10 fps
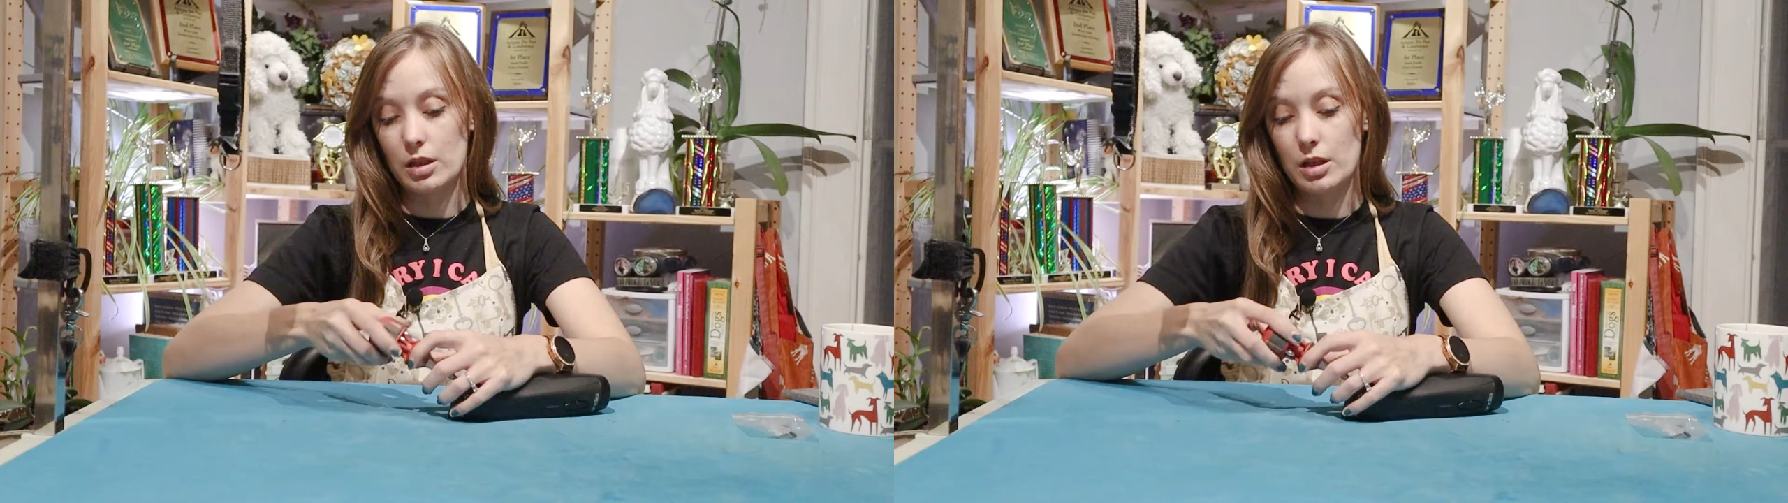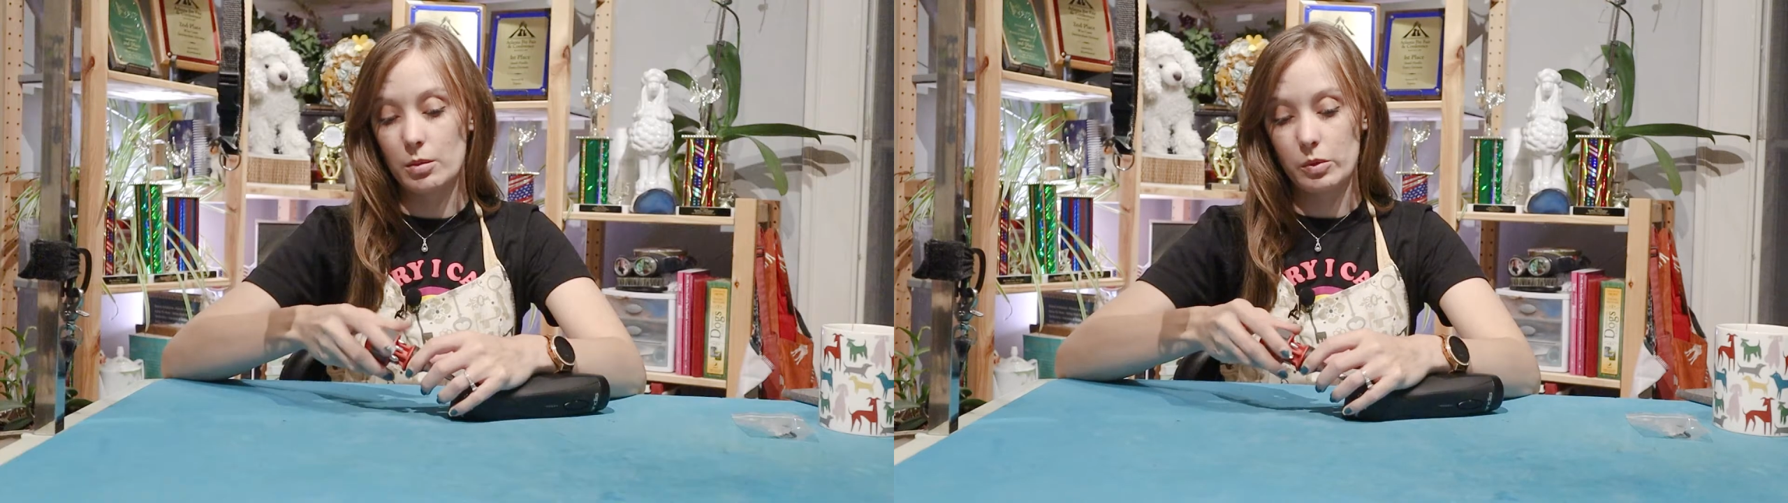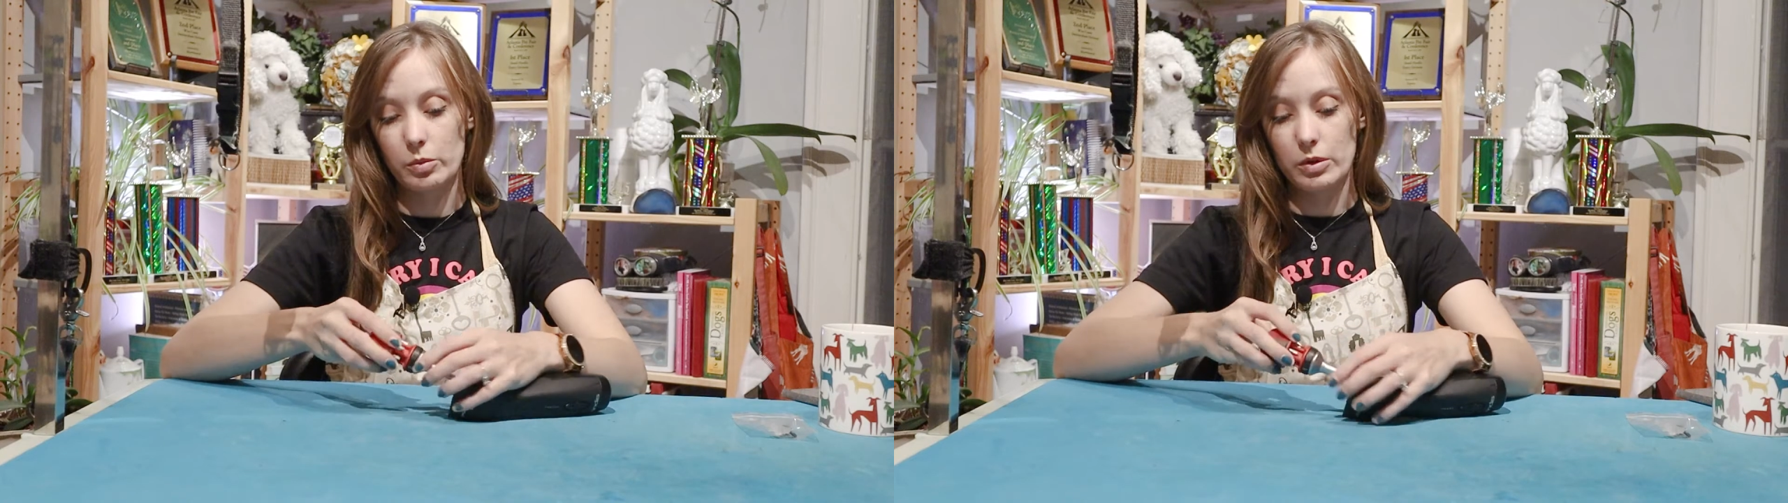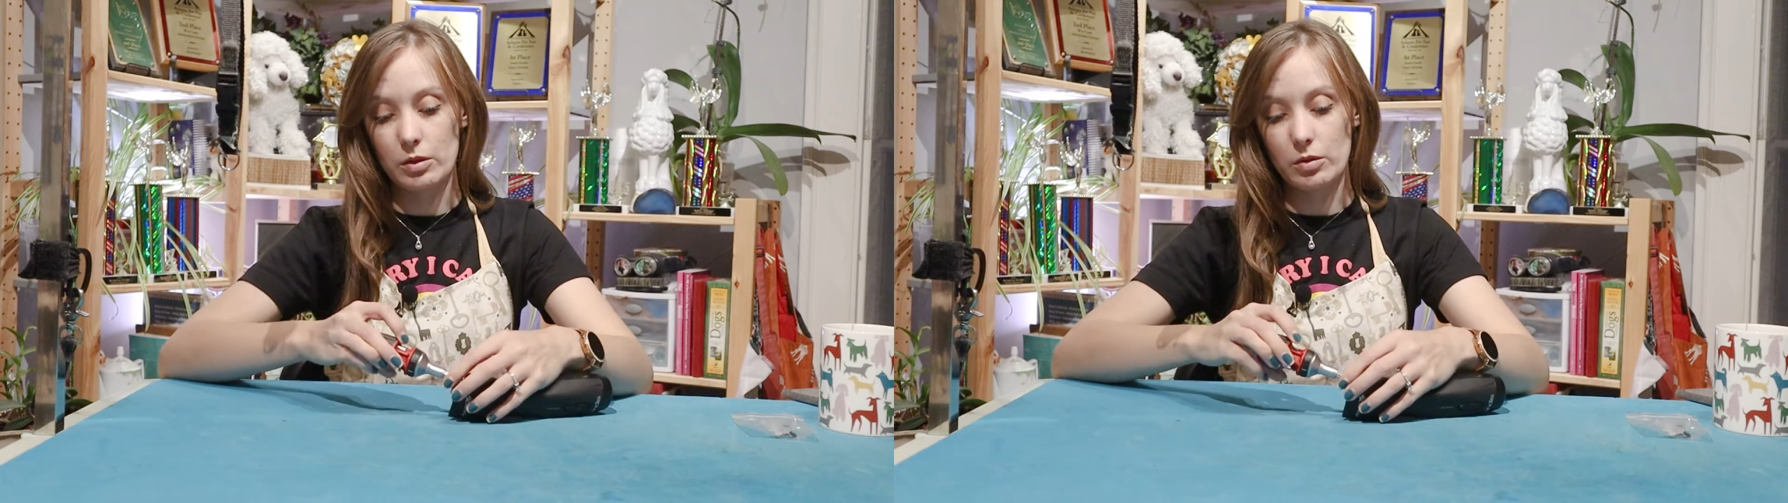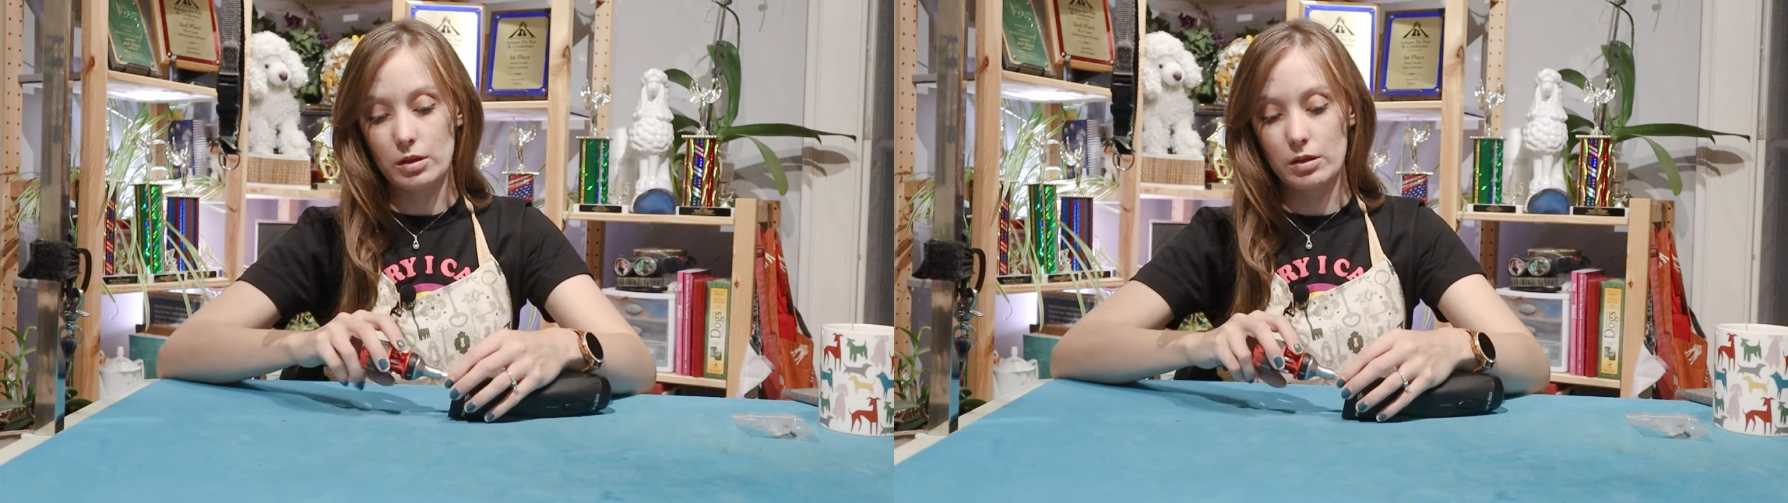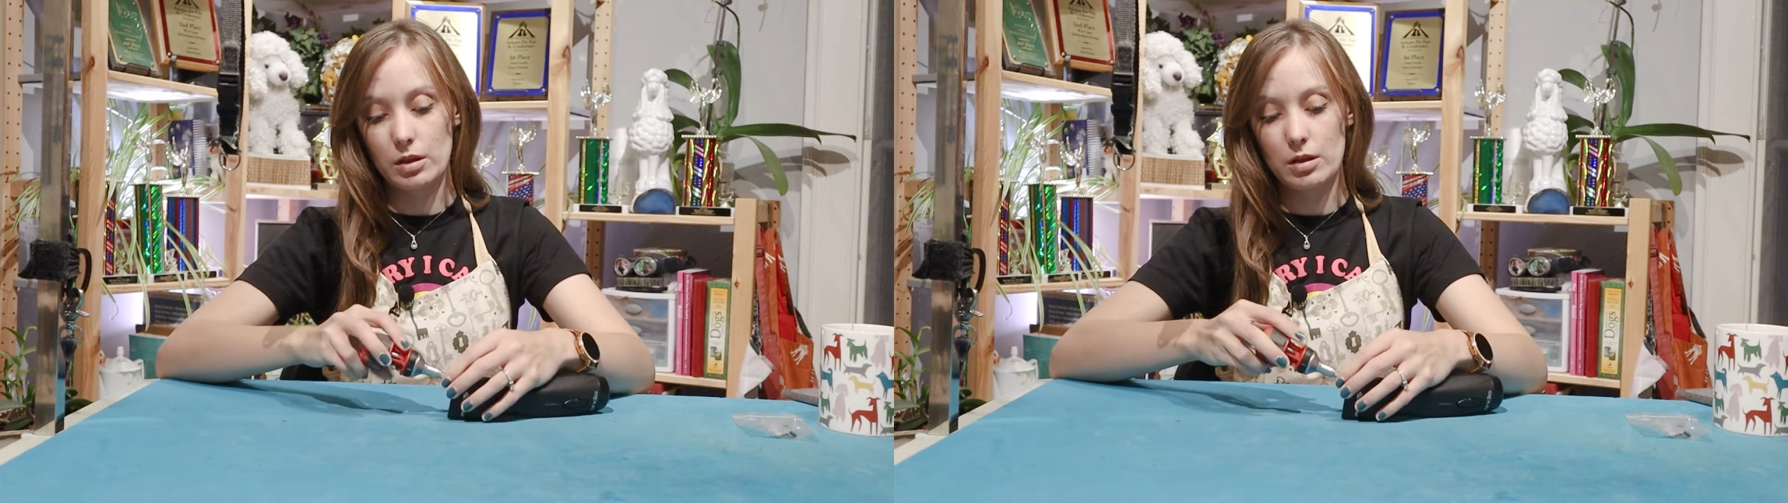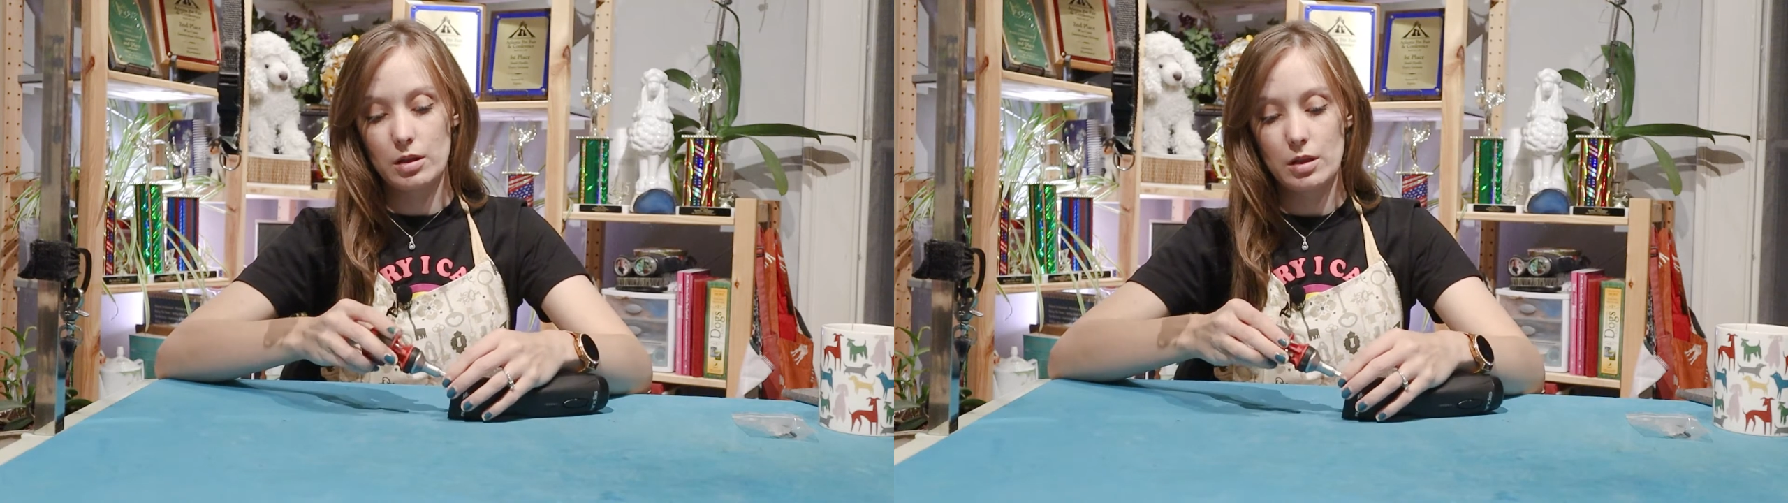heat up pretty quickly.